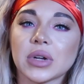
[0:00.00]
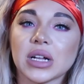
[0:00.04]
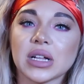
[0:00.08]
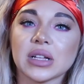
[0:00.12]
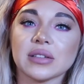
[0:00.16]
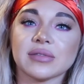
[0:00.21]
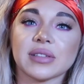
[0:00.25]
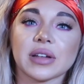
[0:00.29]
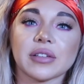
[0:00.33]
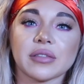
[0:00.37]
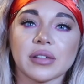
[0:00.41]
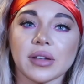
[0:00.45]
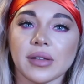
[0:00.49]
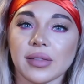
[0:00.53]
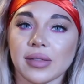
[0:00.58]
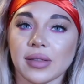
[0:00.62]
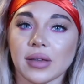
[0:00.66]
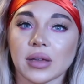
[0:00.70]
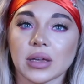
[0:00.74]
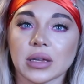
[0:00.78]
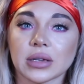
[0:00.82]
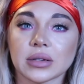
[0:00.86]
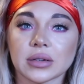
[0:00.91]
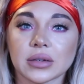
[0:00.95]
of
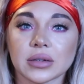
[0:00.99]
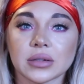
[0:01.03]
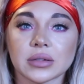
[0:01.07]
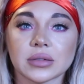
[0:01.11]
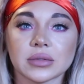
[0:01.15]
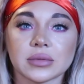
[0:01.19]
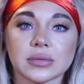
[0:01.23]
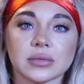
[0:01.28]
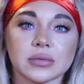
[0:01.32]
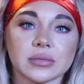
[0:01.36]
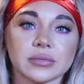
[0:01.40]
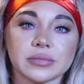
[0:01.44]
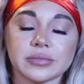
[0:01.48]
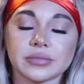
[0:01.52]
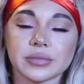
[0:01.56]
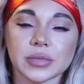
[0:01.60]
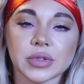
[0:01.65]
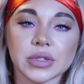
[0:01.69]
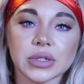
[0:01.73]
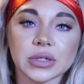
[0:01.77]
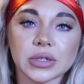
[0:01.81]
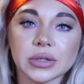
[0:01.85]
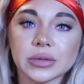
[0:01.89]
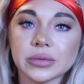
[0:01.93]
everything.
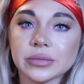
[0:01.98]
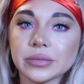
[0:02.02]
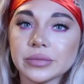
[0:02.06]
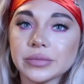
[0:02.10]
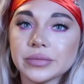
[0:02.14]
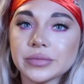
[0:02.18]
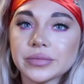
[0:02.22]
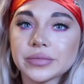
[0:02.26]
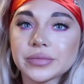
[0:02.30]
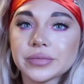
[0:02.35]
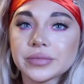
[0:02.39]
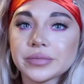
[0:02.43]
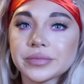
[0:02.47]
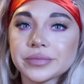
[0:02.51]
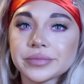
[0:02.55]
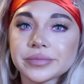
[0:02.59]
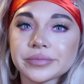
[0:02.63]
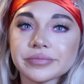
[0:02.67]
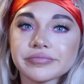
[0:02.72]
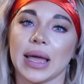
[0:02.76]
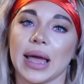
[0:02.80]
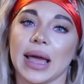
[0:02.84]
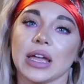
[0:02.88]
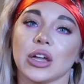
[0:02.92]
So
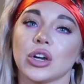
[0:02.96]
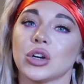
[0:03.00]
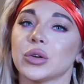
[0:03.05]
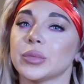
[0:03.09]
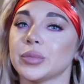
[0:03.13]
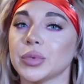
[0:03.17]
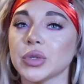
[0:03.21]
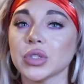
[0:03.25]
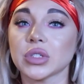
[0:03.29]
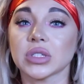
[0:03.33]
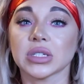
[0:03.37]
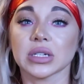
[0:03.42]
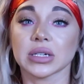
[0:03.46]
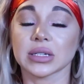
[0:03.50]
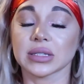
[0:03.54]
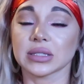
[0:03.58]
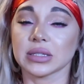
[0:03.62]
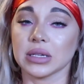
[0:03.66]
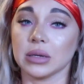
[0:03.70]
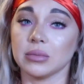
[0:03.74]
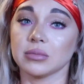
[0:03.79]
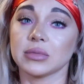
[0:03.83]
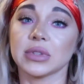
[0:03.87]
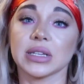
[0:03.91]
I hope you took
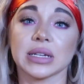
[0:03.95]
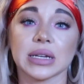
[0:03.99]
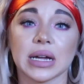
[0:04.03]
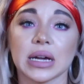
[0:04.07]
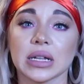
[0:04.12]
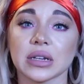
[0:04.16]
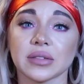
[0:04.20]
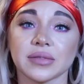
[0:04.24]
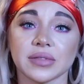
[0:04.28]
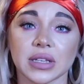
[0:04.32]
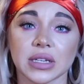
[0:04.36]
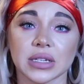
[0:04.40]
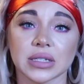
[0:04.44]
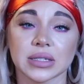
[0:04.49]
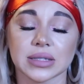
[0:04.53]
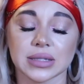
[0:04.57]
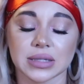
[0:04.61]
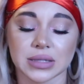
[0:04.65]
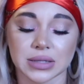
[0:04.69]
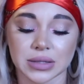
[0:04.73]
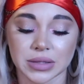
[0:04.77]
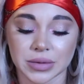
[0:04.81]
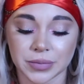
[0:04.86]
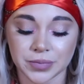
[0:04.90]
something out of this.
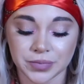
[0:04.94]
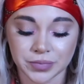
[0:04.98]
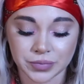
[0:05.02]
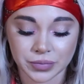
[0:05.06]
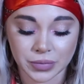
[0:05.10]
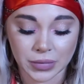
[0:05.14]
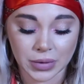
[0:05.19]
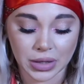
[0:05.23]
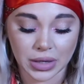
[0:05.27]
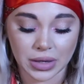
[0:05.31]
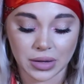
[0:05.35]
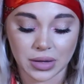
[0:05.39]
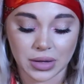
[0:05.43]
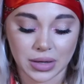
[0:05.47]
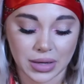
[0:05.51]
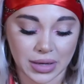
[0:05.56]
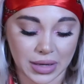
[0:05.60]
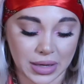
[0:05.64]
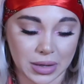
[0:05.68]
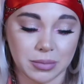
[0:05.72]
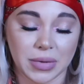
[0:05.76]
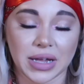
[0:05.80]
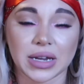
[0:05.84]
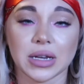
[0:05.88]

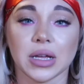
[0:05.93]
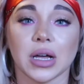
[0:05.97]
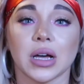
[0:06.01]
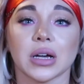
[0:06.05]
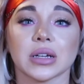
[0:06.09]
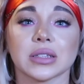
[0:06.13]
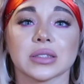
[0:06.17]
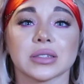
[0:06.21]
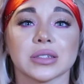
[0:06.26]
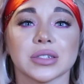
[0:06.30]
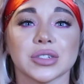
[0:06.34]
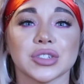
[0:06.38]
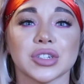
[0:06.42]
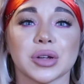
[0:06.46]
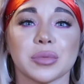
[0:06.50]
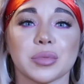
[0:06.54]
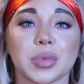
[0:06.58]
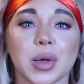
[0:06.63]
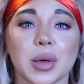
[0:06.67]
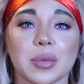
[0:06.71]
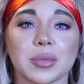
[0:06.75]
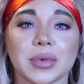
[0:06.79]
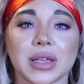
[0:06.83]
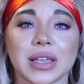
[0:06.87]
And my dog is gonna jump
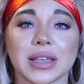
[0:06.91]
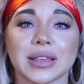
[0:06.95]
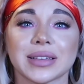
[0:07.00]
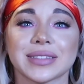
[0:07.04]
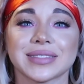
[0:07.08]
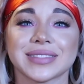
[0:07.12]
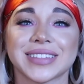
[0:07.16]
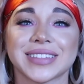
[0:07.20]
on me.